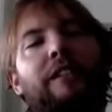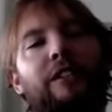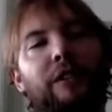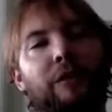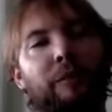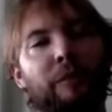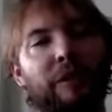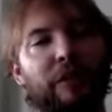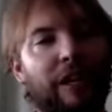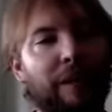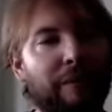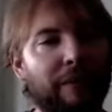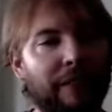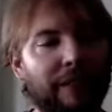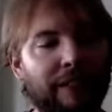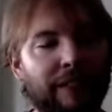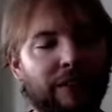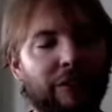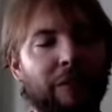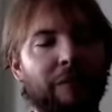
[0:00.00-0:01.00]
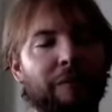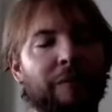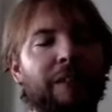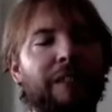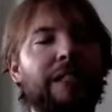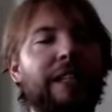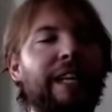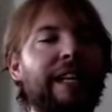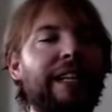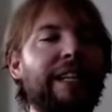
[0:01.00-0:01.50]
So Metropolis is going to be
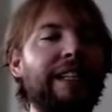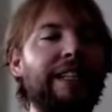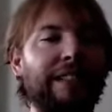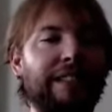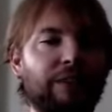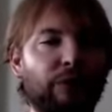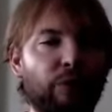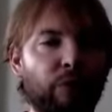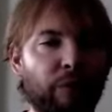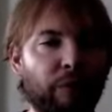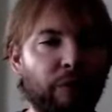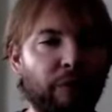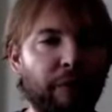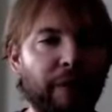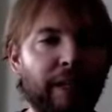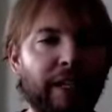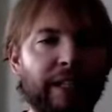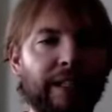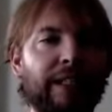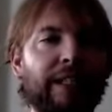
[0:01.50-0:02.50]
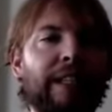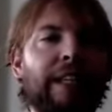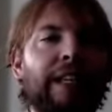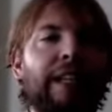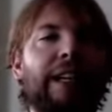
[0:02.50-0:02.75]
delayed at least one more month,